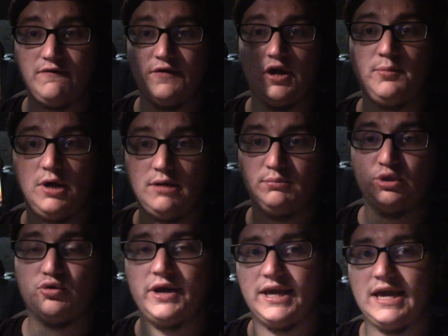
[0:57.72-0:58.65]
available on
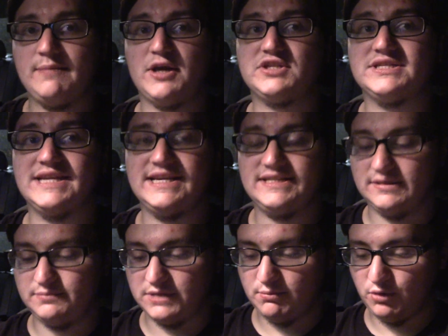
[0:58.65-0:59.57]
Blu-ray. Came out today,
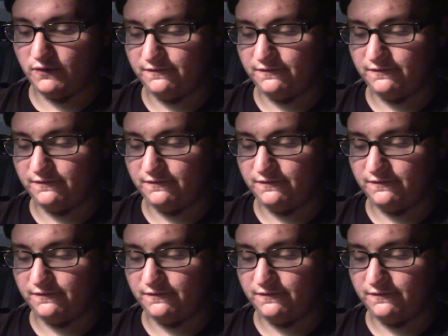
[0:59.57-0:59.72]
September